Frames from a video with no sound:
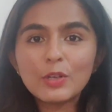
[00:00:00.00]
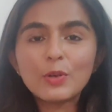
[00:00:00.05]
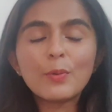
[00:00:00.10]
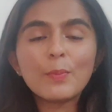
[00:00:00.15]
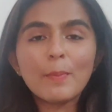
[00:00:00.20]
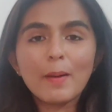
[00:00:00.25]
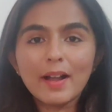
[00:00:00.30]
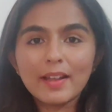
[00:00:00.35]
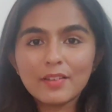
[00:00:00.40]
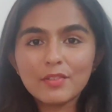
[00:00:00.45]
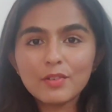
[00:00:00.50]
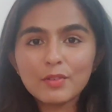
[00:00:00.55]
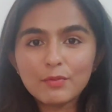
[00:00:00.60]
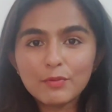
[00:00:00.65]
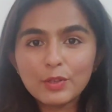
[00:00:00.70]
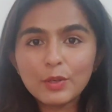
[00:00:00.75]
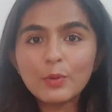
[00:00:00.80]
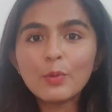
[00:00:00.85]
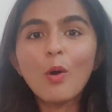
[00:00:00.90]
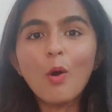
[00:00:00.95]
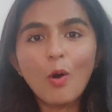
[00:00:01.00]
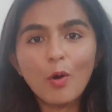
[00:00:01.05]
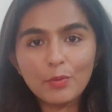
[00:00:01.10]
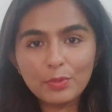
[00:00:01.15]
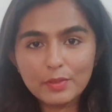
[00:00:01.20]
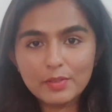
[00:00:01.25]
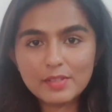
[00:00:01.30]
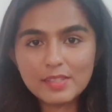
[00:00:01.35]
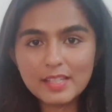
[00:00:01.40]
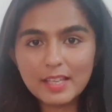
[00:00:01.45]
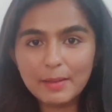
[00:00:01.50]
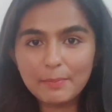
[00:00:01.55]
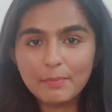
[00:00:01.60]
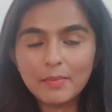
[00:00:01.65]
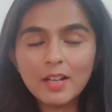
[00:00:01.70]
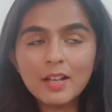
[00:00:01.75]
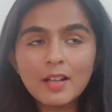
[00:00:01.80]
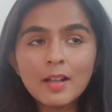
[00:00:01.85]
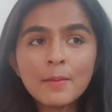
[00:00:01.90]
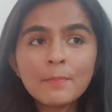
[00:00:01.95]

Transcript: you my review on the same.